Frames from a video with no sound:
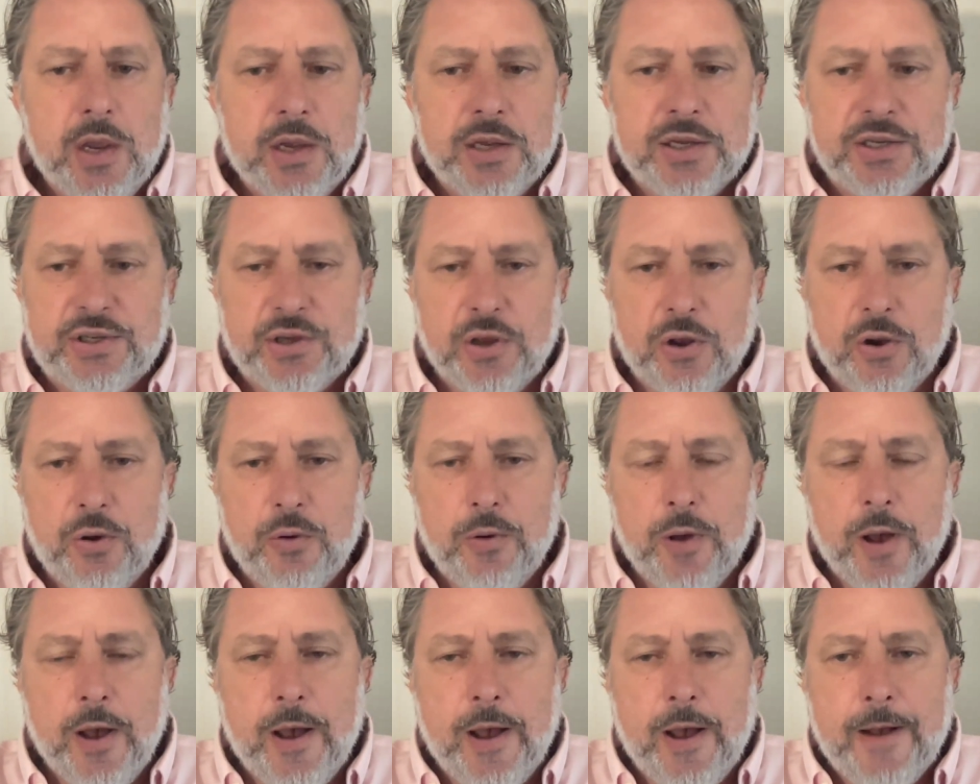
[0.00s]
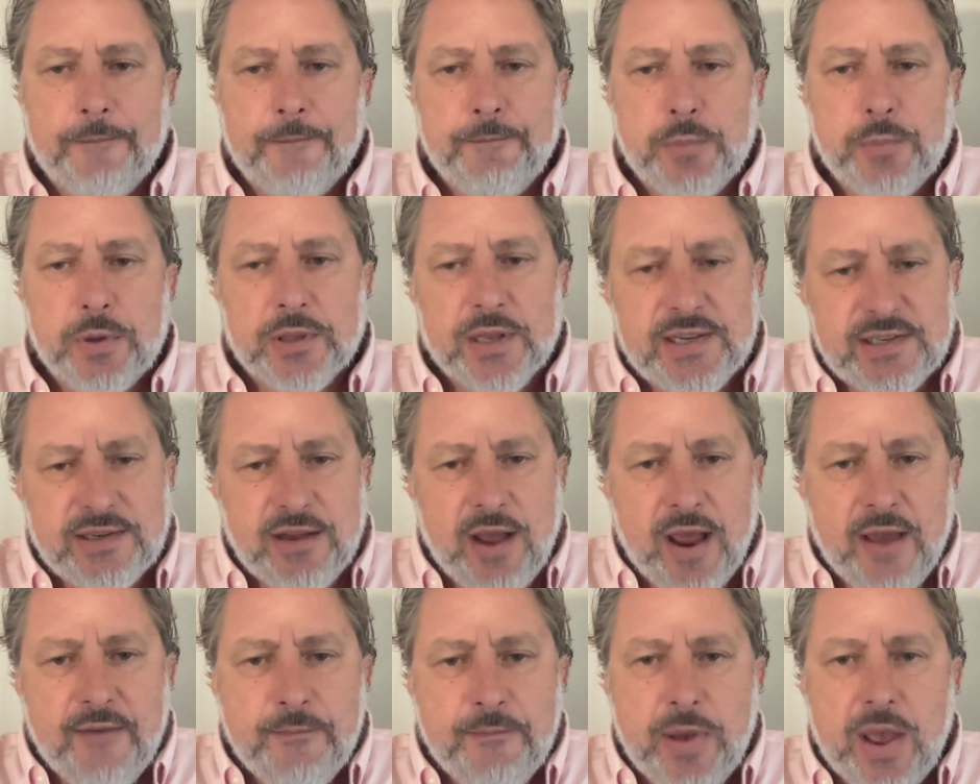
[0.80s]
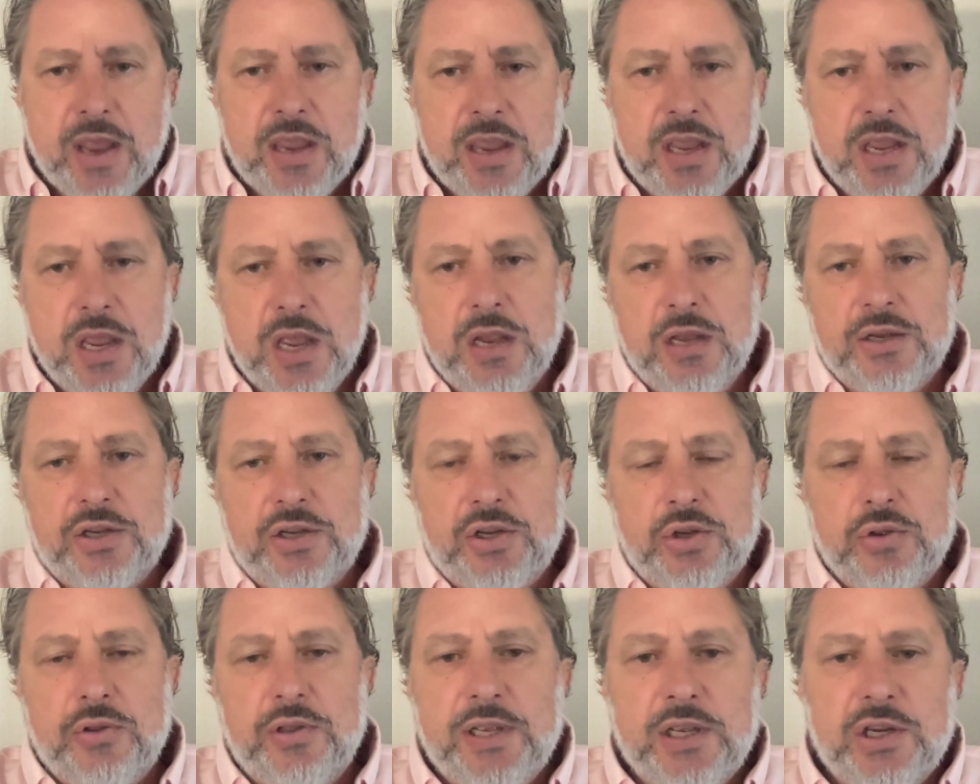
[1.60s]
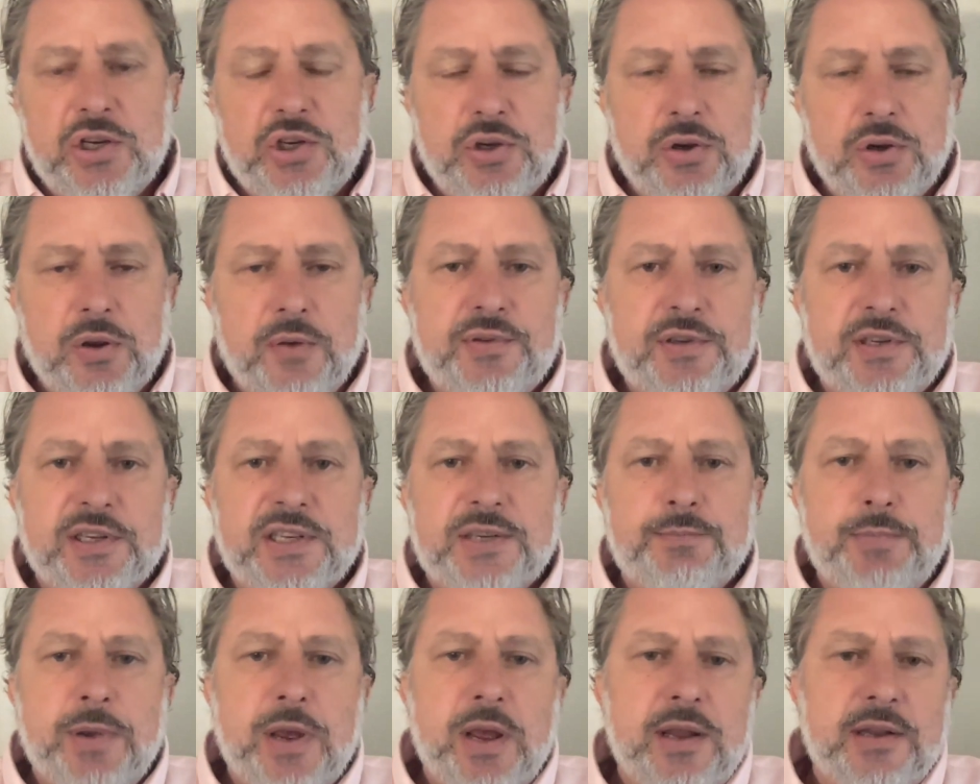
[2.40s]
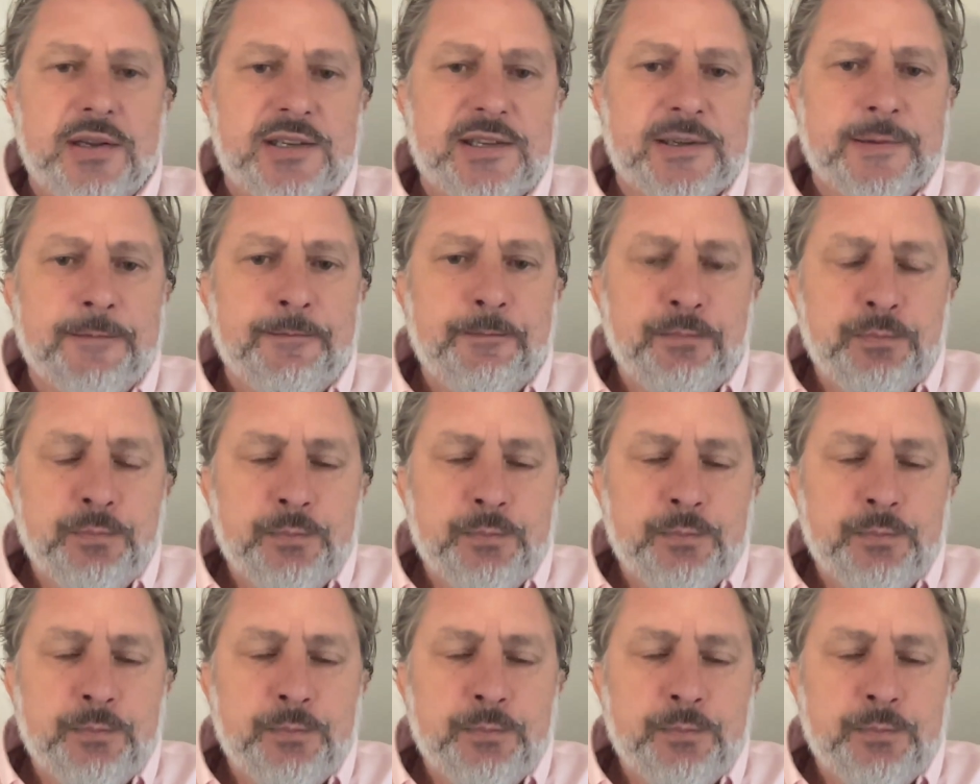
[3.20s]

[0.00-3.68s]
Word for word: So, uh, but let's dive back into the issue of suspense.